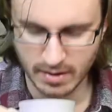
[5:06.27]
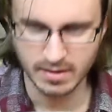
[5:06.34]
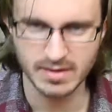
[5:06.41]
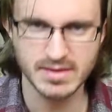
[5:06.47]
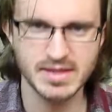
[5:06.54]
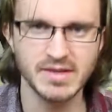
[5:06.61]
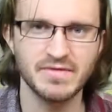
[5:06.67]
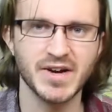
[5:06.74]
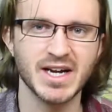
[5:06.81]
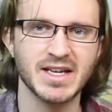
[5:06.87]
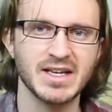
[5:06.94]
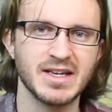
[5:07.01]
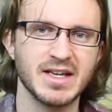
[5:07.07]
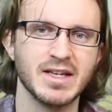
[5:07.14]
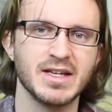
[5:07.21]
Let's see if I
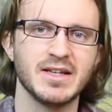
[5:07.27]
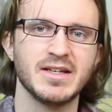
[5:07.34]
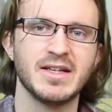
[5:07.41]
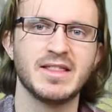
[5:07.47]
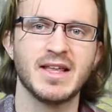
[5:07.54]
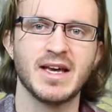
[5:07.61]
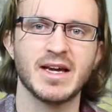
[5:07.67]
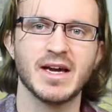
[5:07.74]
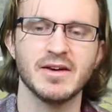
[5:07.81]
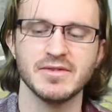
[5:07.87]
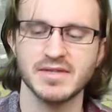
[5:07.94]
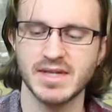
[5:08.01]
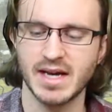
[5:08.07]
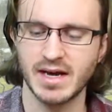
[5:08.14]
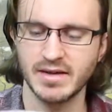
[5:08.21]
can get anything
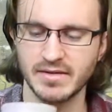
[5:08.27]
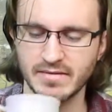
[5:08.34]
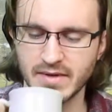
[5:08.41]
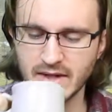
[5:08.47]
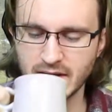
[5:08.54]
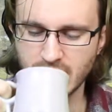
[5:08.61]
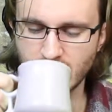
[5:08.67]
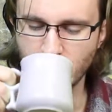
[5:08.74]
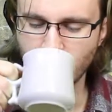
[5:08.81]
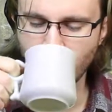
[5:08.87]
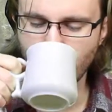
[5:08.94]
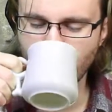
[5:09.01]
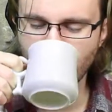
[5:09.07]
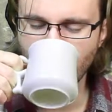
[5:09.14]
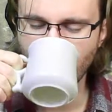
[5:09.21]
else out of it. Hold on.